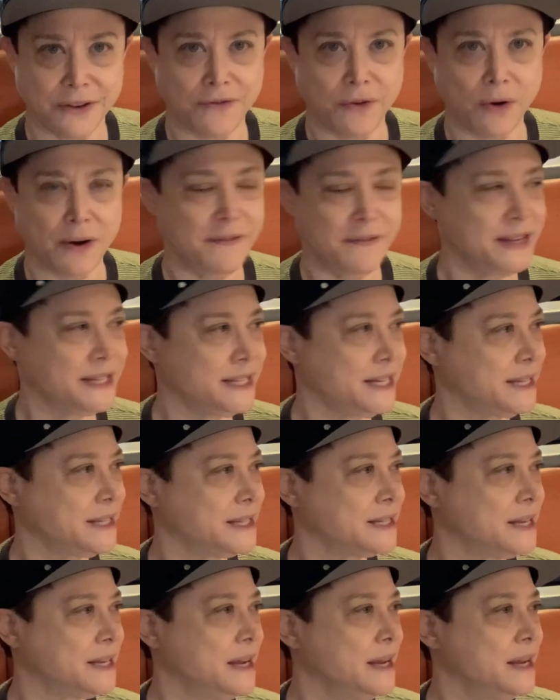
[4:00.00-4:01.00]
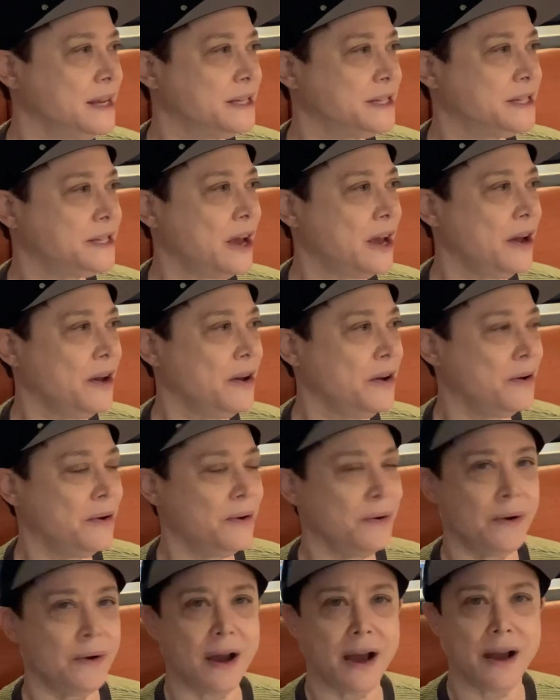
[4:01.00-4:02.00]
four visits. So
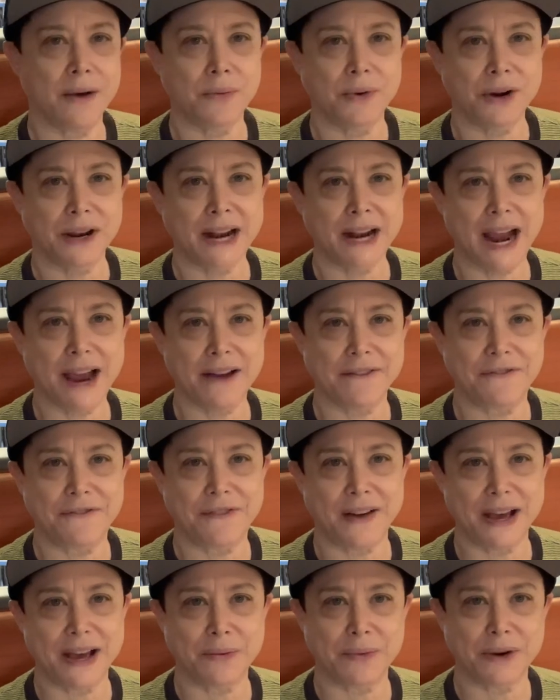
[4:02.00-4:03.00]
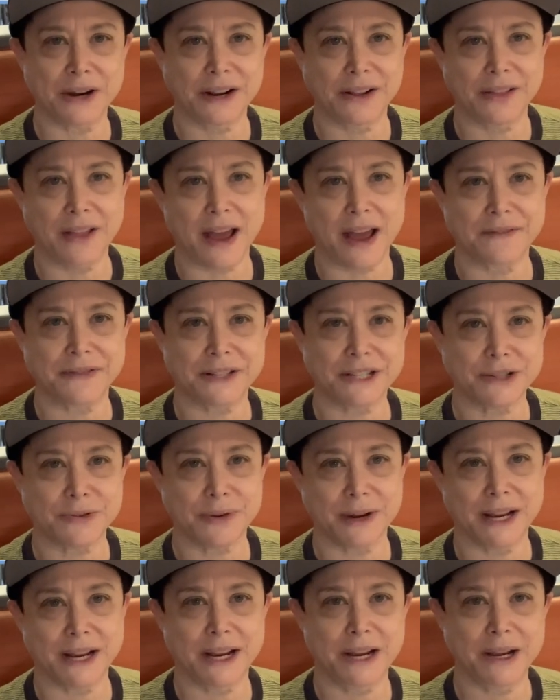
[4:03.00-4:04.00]
we're gonna have fun. We're gonna live
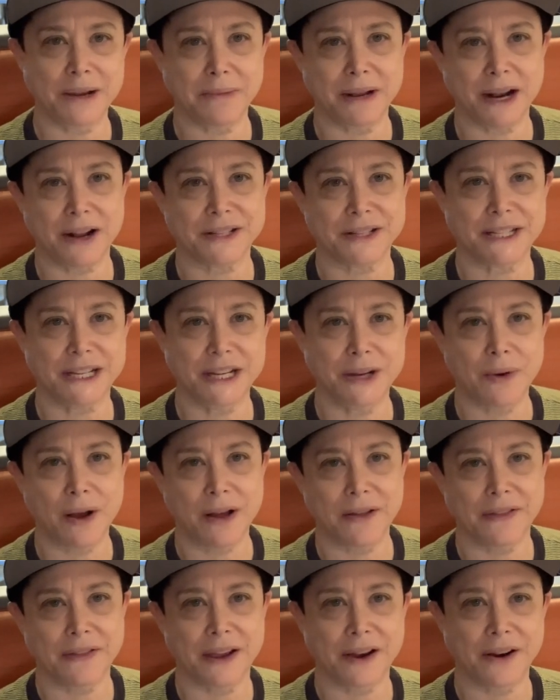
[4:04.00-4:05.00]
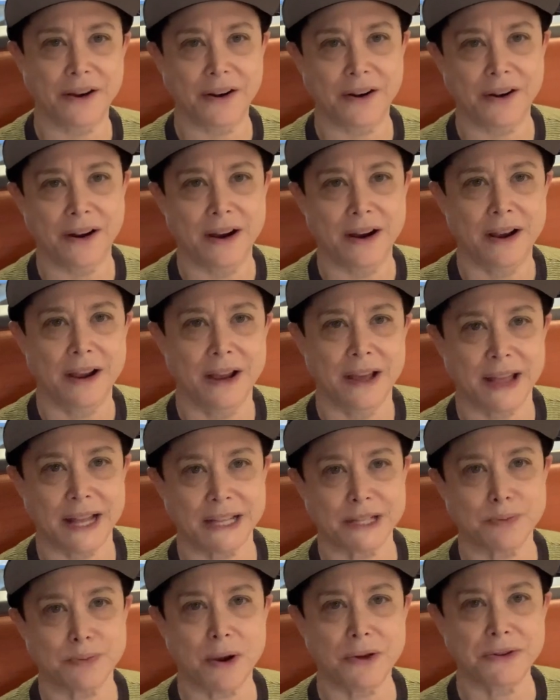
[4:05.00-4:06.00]
stream, and I'll see you all there.
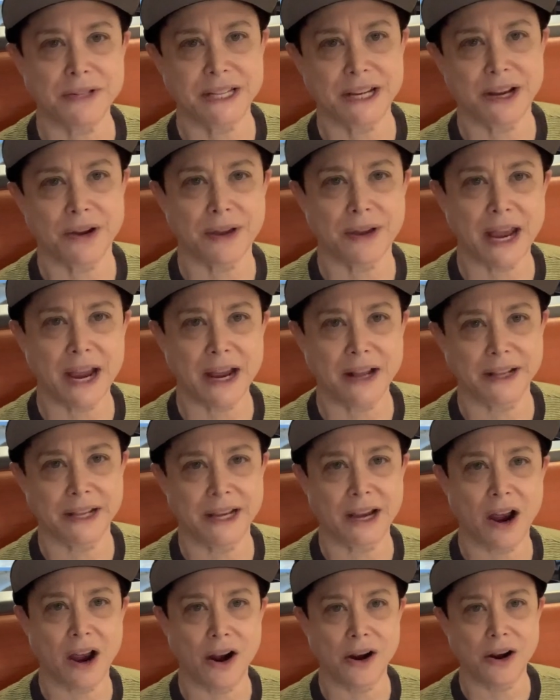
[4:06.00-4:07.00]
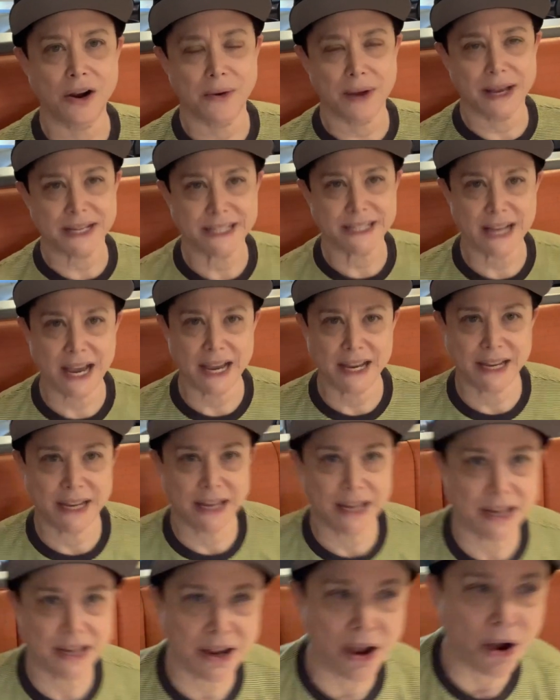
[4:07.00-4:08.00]
That's Rosie O'Kelly,
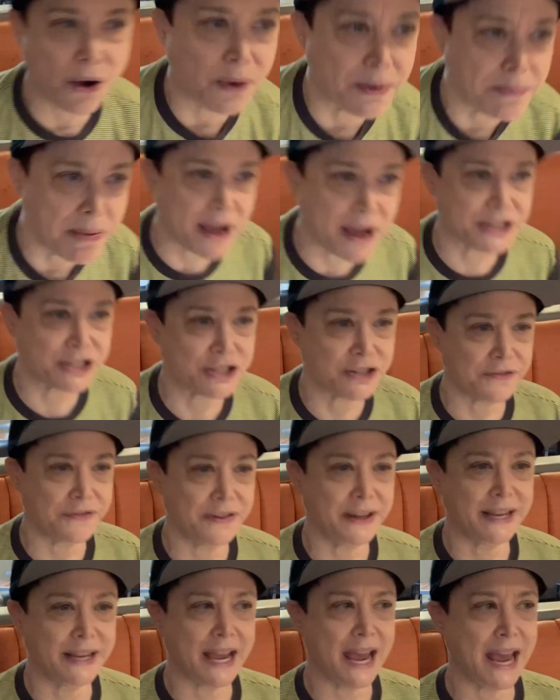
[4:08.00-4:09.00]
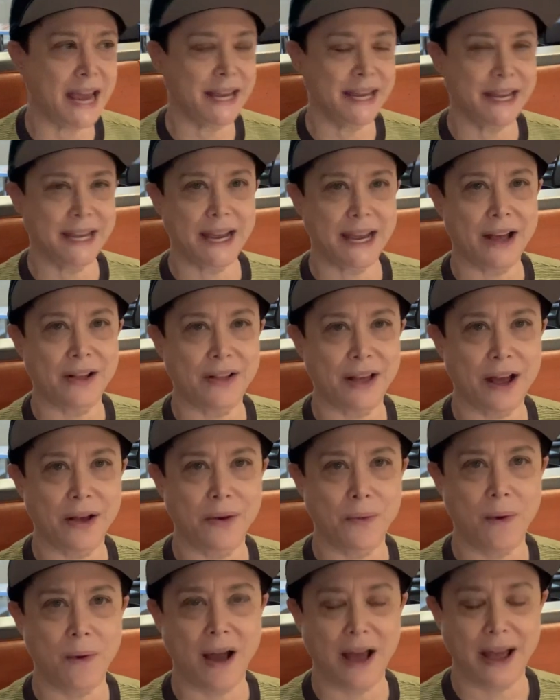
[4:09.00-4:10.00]
R-O-S-I-E, O apostrophe
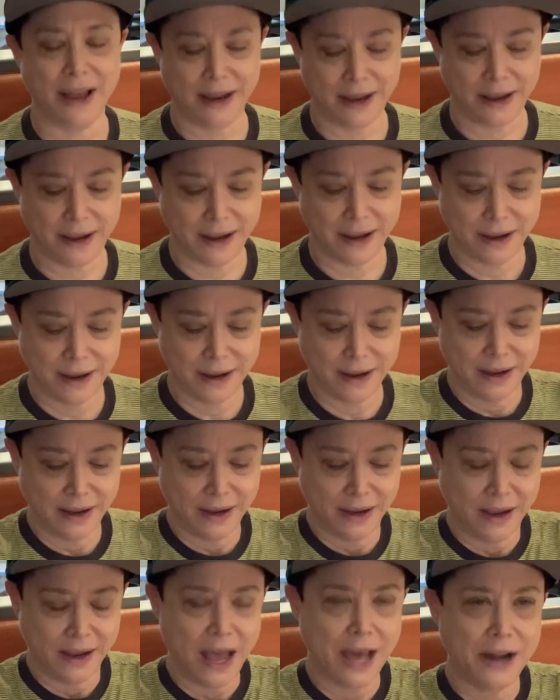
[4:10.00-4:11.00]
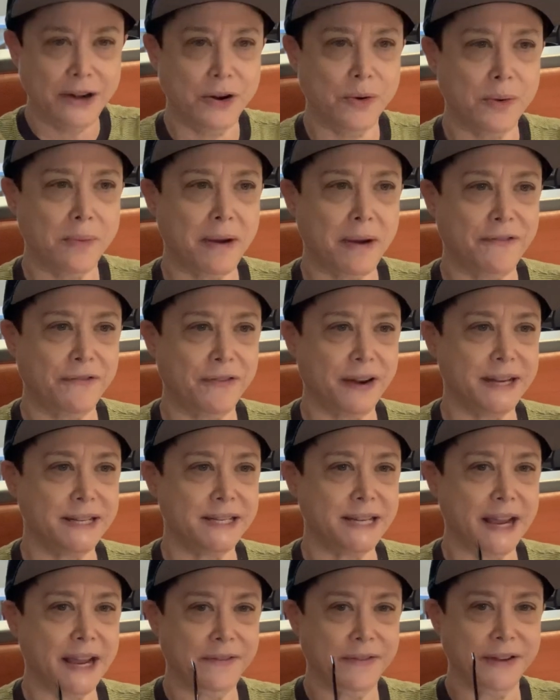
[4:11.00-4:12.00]
K-E-L-L-Y. I don't know where my friend
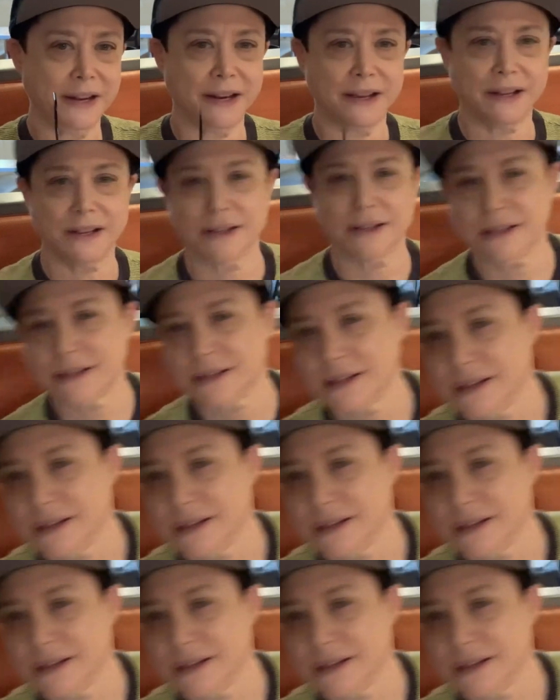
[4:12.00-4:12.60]
David is.